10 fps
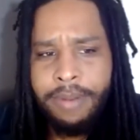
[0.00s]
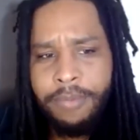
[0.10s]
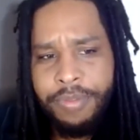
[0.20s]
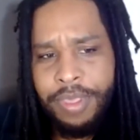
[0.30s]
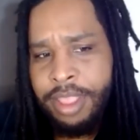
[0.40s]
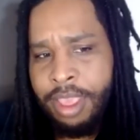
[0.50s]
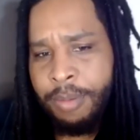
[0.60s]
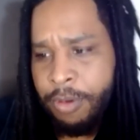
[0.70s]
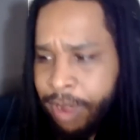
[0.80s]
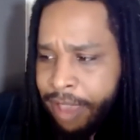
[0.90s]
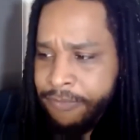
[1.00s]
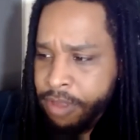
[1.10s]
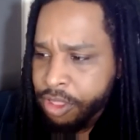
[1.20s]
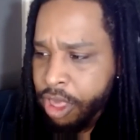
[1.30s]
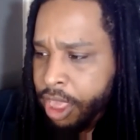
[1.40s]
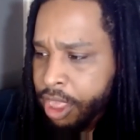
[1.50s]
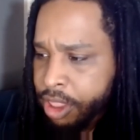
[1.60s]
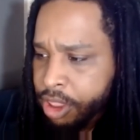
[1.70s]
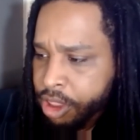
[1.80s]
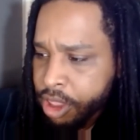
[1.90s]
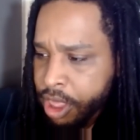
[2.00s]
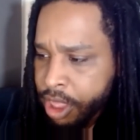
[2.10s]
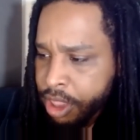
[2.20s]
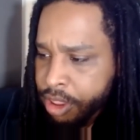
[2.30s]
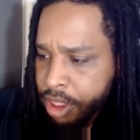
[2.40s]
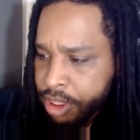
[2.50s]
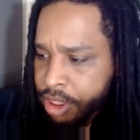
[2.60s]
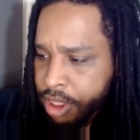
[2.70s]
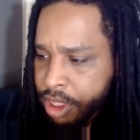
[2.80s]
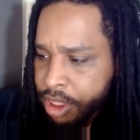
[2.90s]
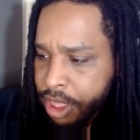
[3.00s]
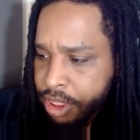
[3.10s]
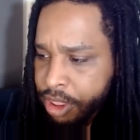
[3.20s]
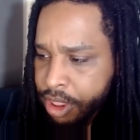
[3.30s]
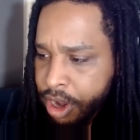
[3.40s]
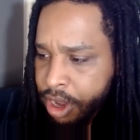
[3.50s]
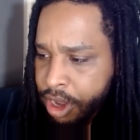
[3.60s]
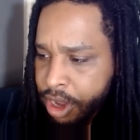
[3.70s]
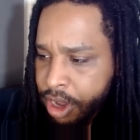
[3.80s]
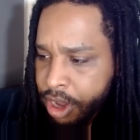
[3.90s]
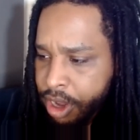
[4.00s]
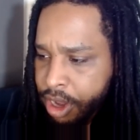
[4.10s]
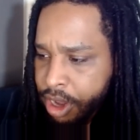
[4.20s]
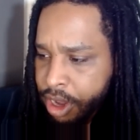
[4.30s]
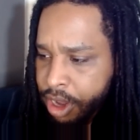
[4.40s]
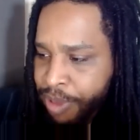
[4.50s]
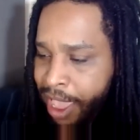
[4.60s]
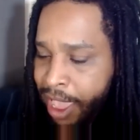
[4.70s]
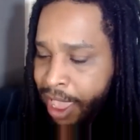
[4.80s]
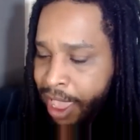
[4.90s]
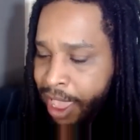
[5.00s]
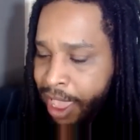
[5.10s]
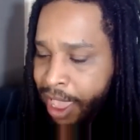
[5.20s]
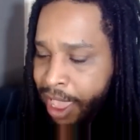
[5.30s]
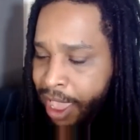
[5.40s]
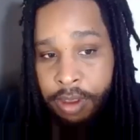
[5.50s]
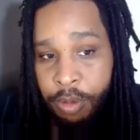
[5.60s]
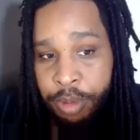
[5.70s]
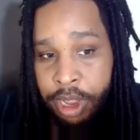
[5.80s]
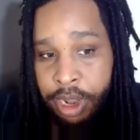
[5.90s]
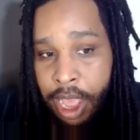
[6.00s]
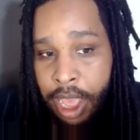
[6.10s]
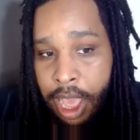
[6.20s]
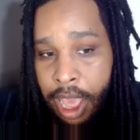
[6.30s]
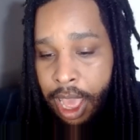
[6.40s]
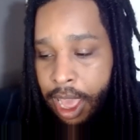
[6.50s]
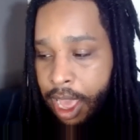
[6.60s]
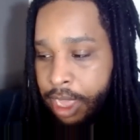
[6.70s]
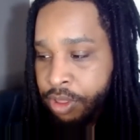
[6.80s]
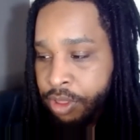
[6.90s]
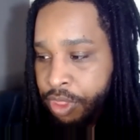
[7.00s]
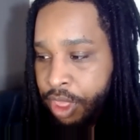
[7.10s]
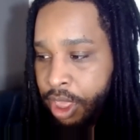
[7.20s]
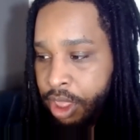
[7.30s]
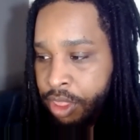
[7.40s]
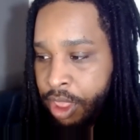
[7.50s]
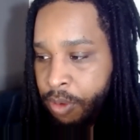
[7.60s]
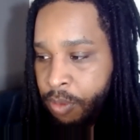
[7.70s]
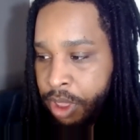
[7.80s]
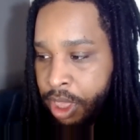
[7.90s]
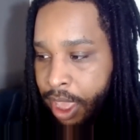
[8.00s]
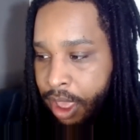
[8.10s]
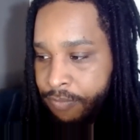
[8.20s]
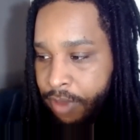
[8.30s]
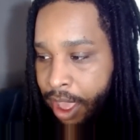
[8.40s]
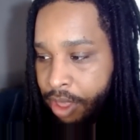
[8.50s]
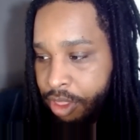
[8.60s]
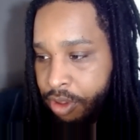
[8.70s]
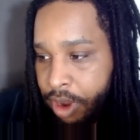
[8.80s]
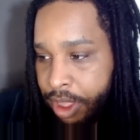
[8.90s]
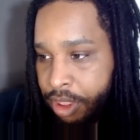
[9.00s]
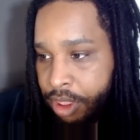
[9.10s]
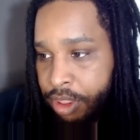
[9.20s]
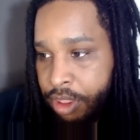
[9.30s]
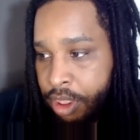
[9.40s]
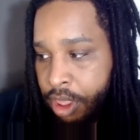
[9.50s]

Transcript: And you know, I don't think demographic change is is is necessarily uh, bad, you know, but I, I, I do think that we have a housing crisis,